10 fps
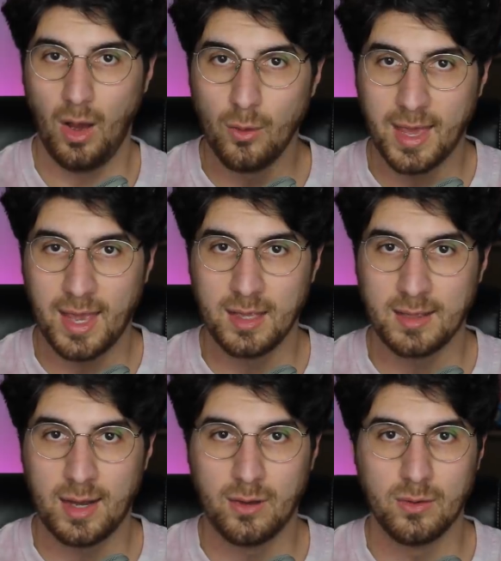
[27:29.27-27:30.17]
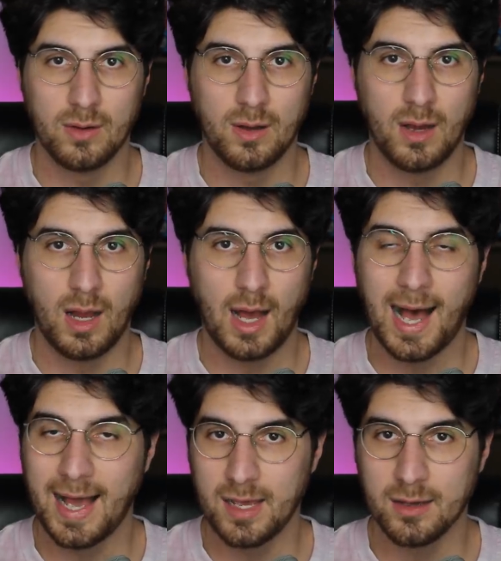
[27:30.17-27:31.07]
Okay, now,
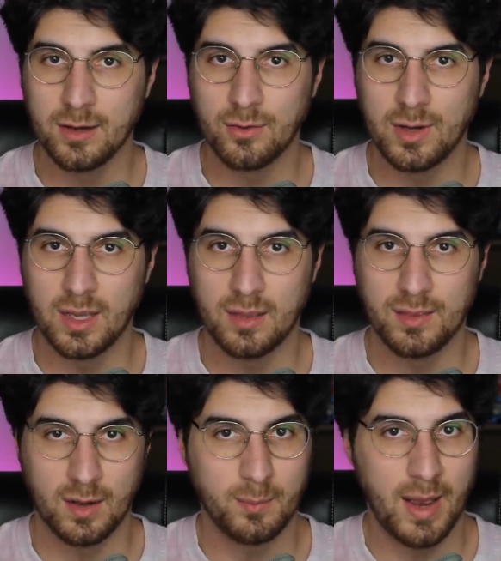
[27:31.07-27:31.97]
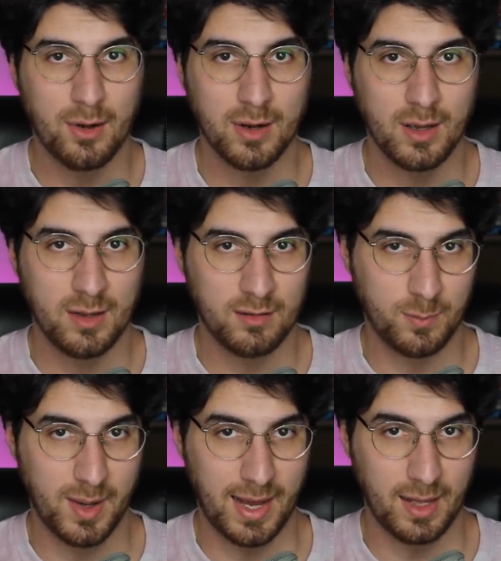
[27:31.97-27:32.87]
I agree that America is
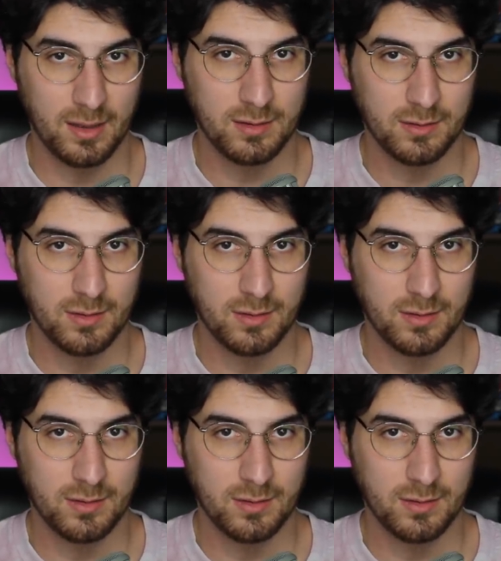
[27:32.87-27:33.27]
bad.